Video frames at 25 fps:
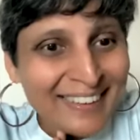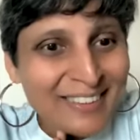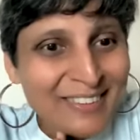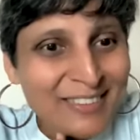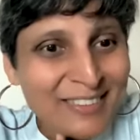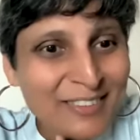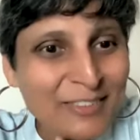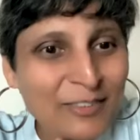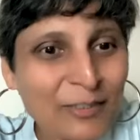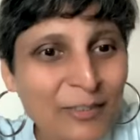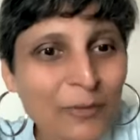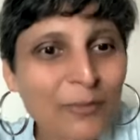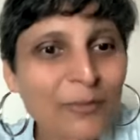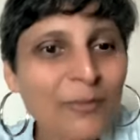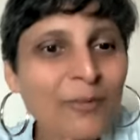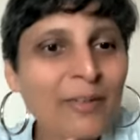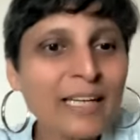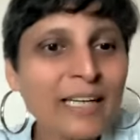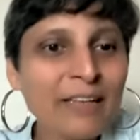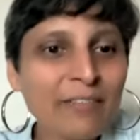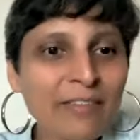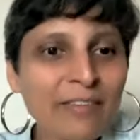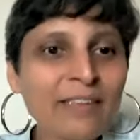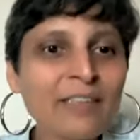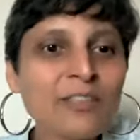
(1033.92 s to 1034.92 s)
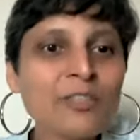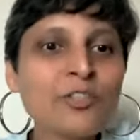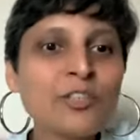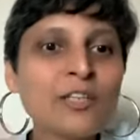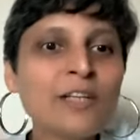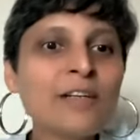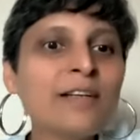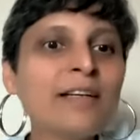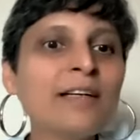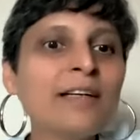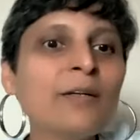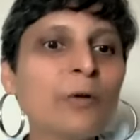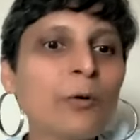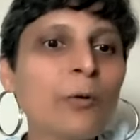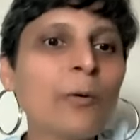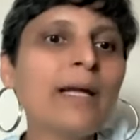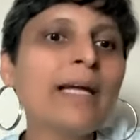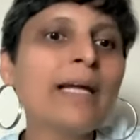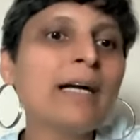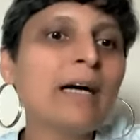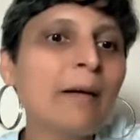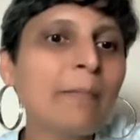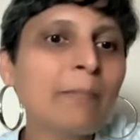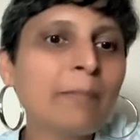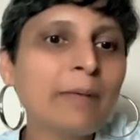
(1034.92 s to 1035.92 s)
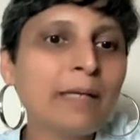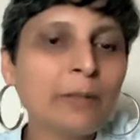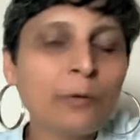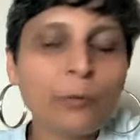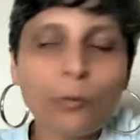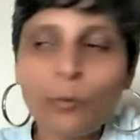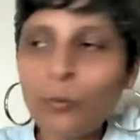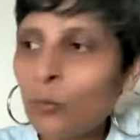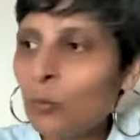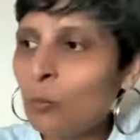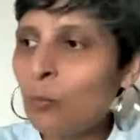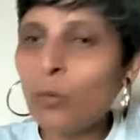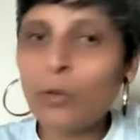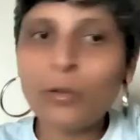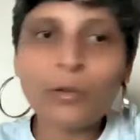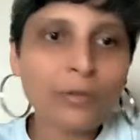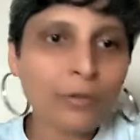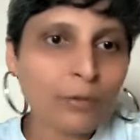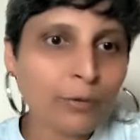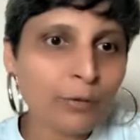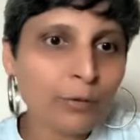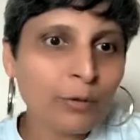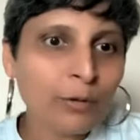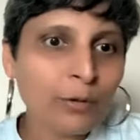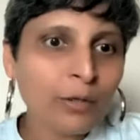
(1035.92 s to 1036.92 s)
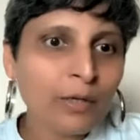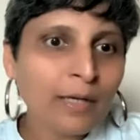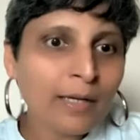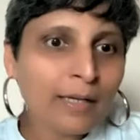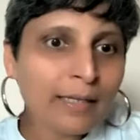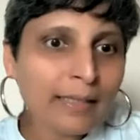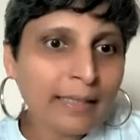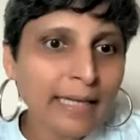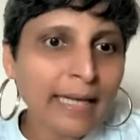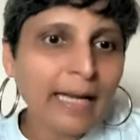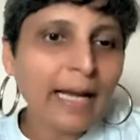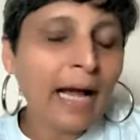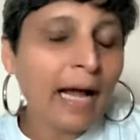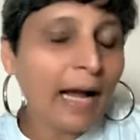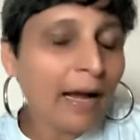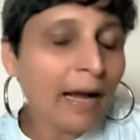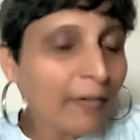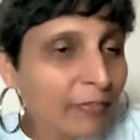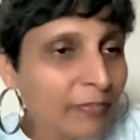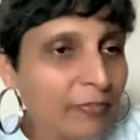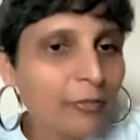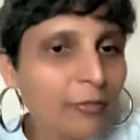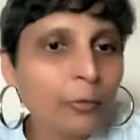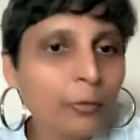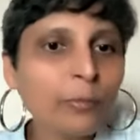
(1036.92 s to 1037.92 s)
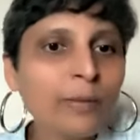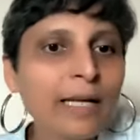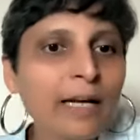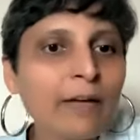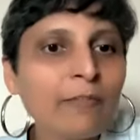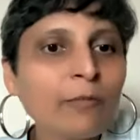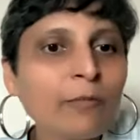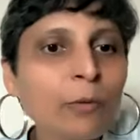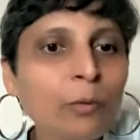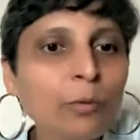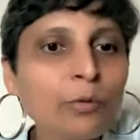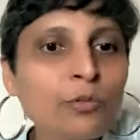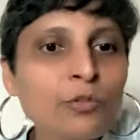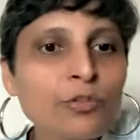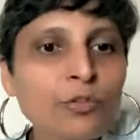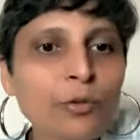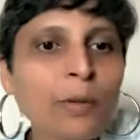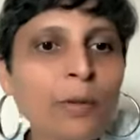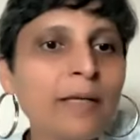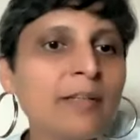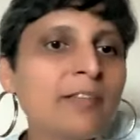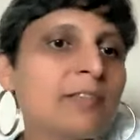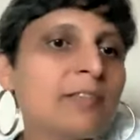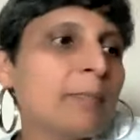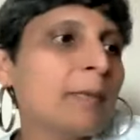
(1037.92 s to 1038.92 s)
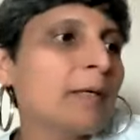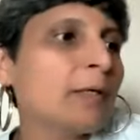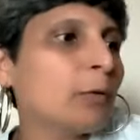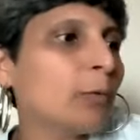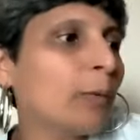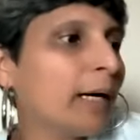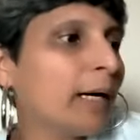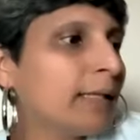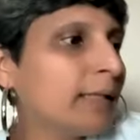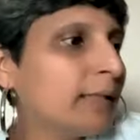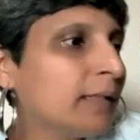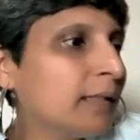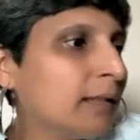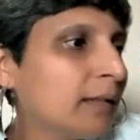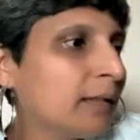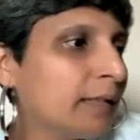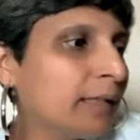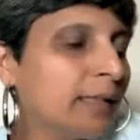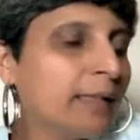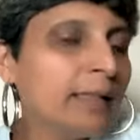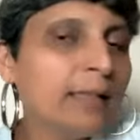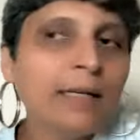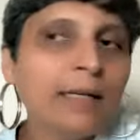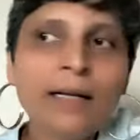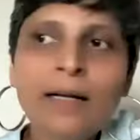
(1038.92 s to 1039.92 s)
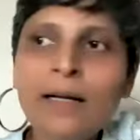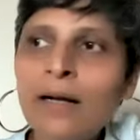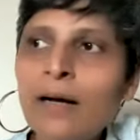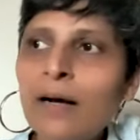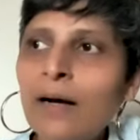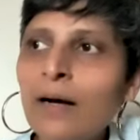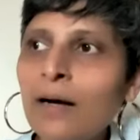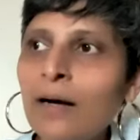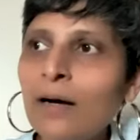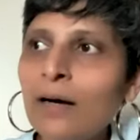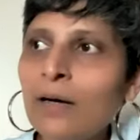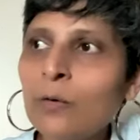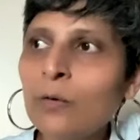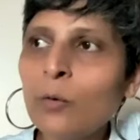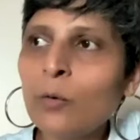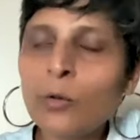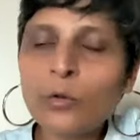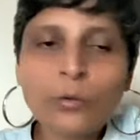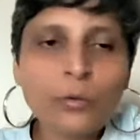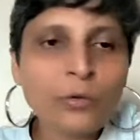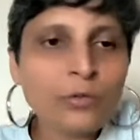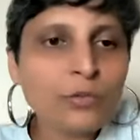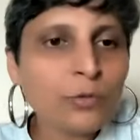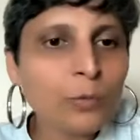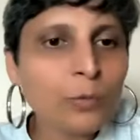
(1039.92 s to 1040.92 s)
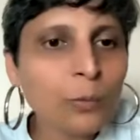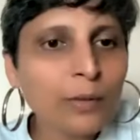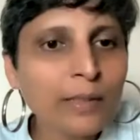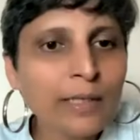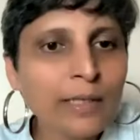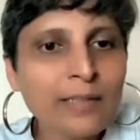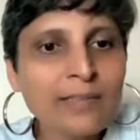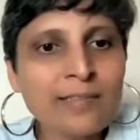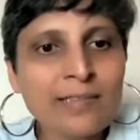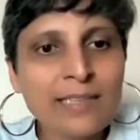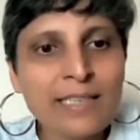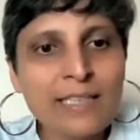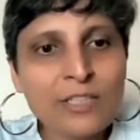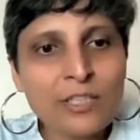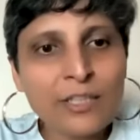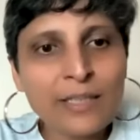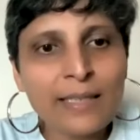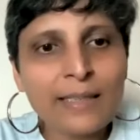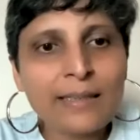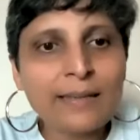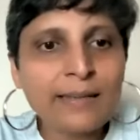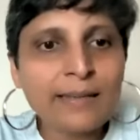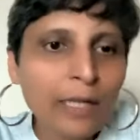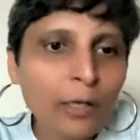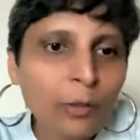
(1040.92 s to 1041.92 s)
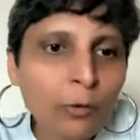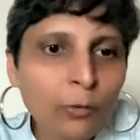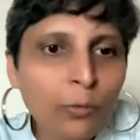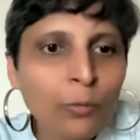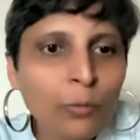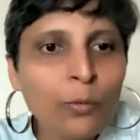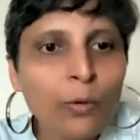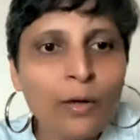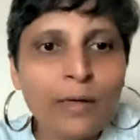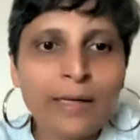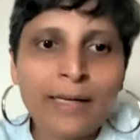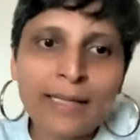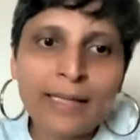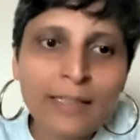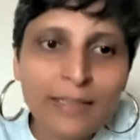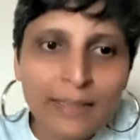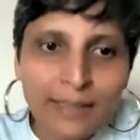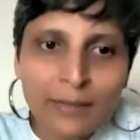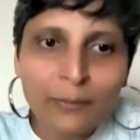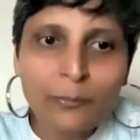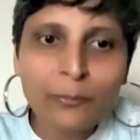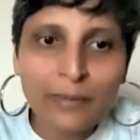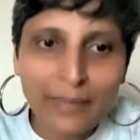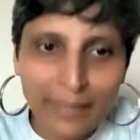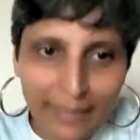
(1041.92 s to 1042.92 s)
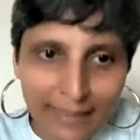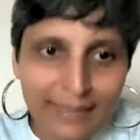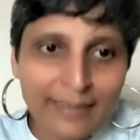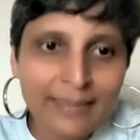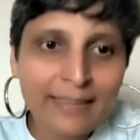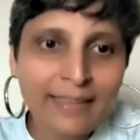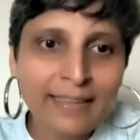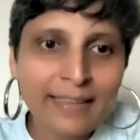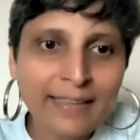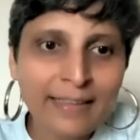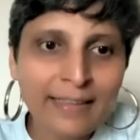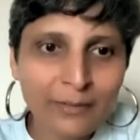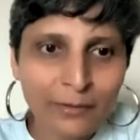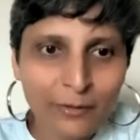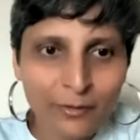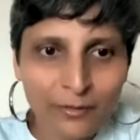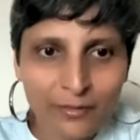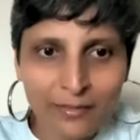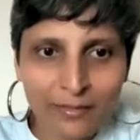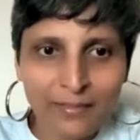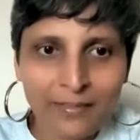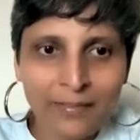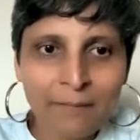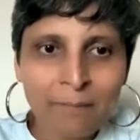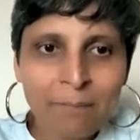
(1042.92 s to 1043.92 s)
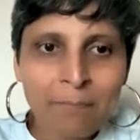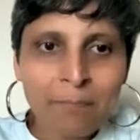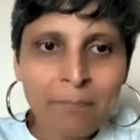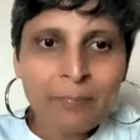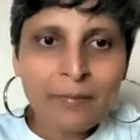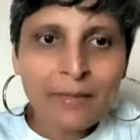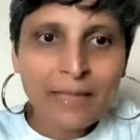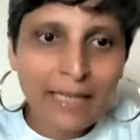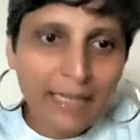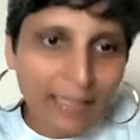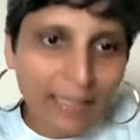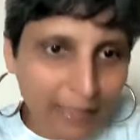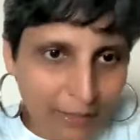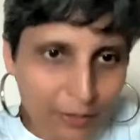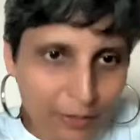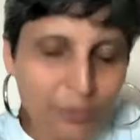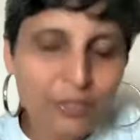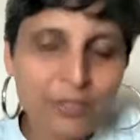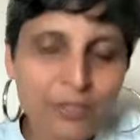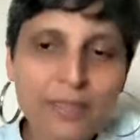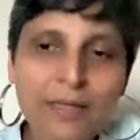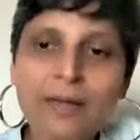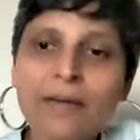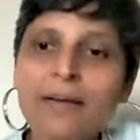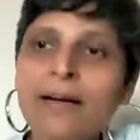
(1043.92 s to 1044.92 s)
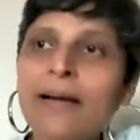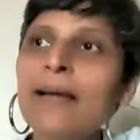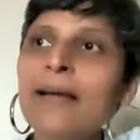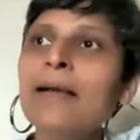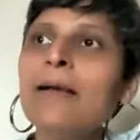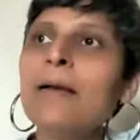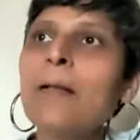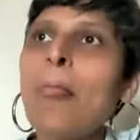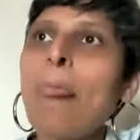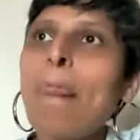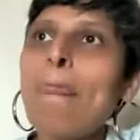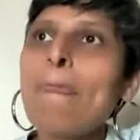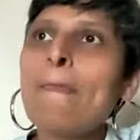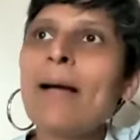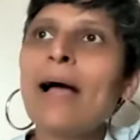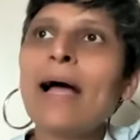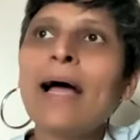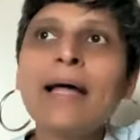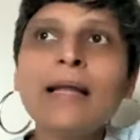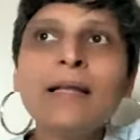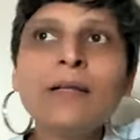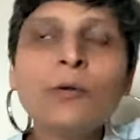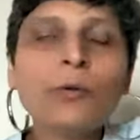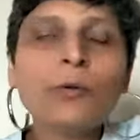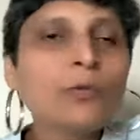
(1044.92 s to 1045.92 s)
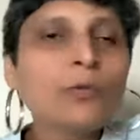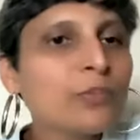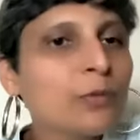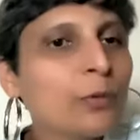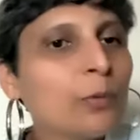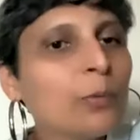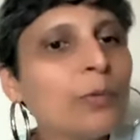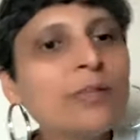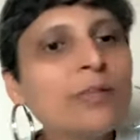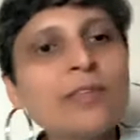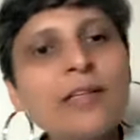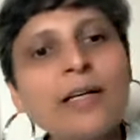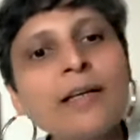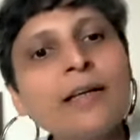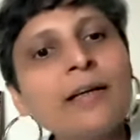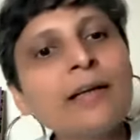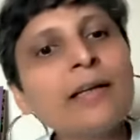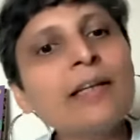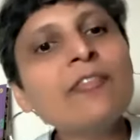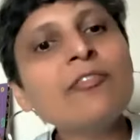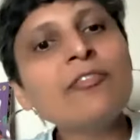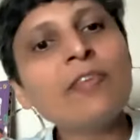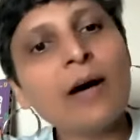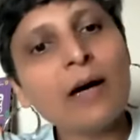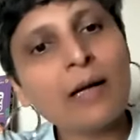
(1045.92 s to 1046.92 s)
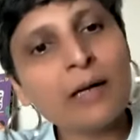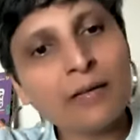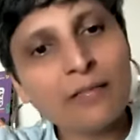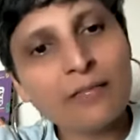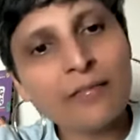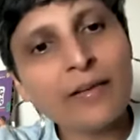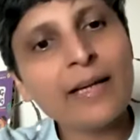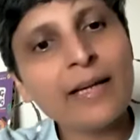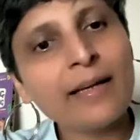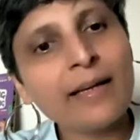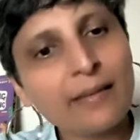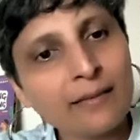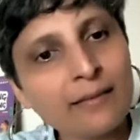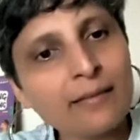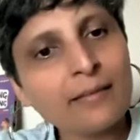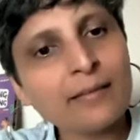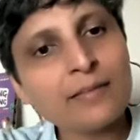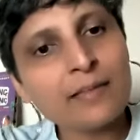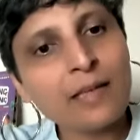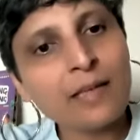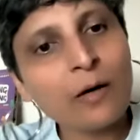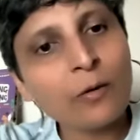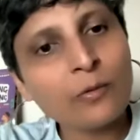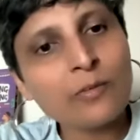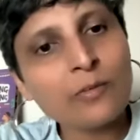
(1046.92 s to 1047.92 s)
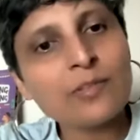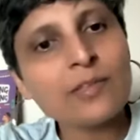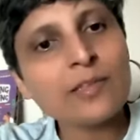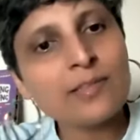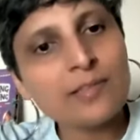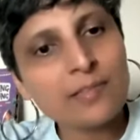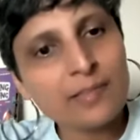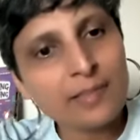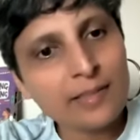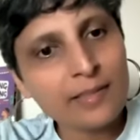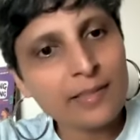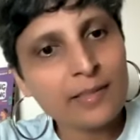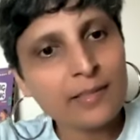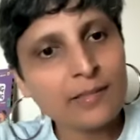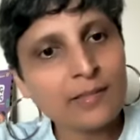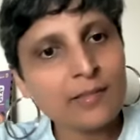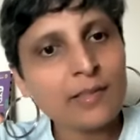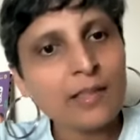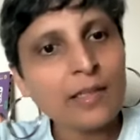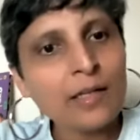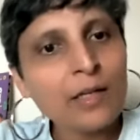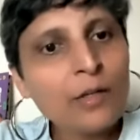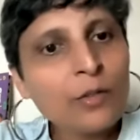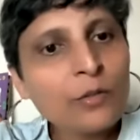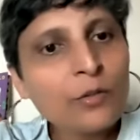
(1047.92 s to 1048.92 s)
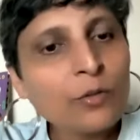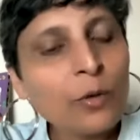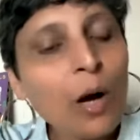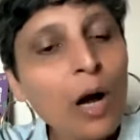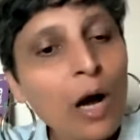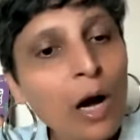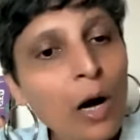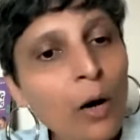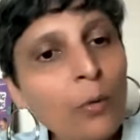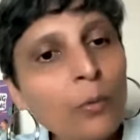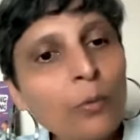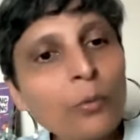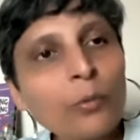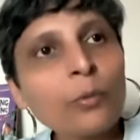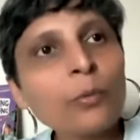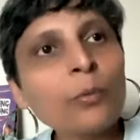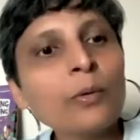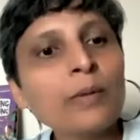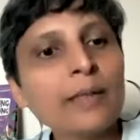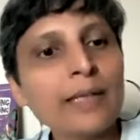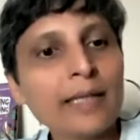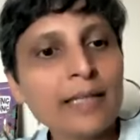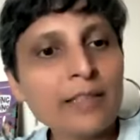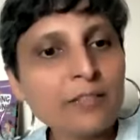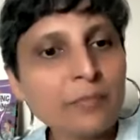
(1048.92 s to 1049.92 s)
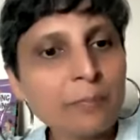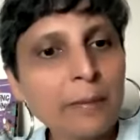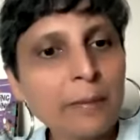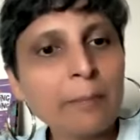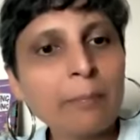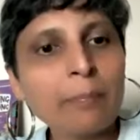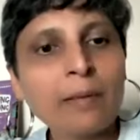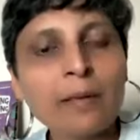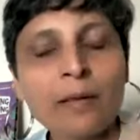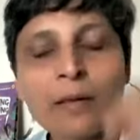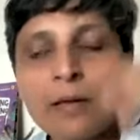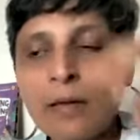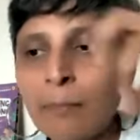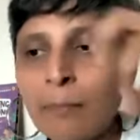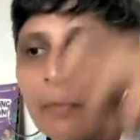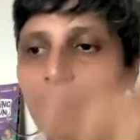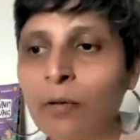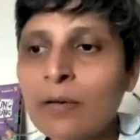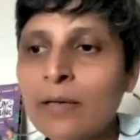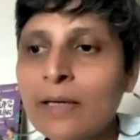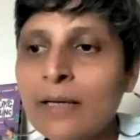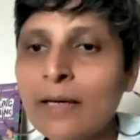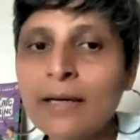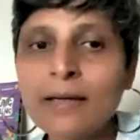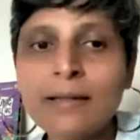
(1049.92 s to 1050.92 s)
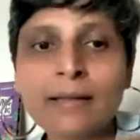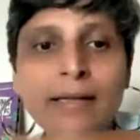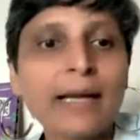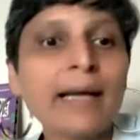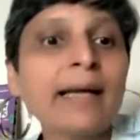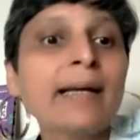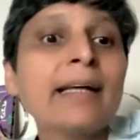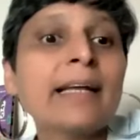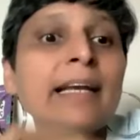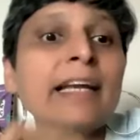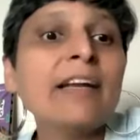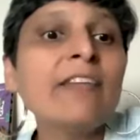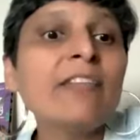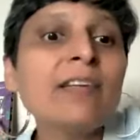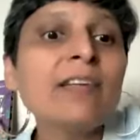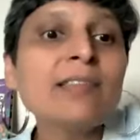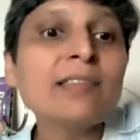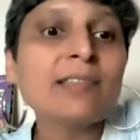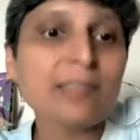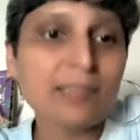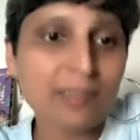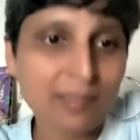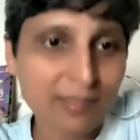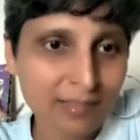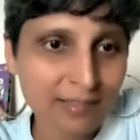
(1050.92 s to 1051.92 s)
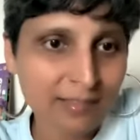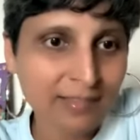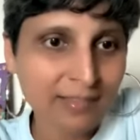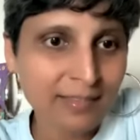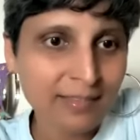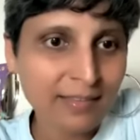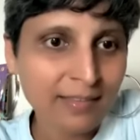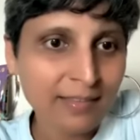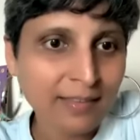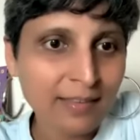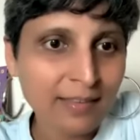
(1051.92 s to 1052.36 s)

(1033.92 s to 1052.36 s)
so even the children growing up, they don't know what they have to. They have no choice but to either learn, uh, go to a school that's teaching in Telugu or Hindu, Hindi or English, right? And those schools are really far away in the towns and cities. So how do these people communicate their grievances?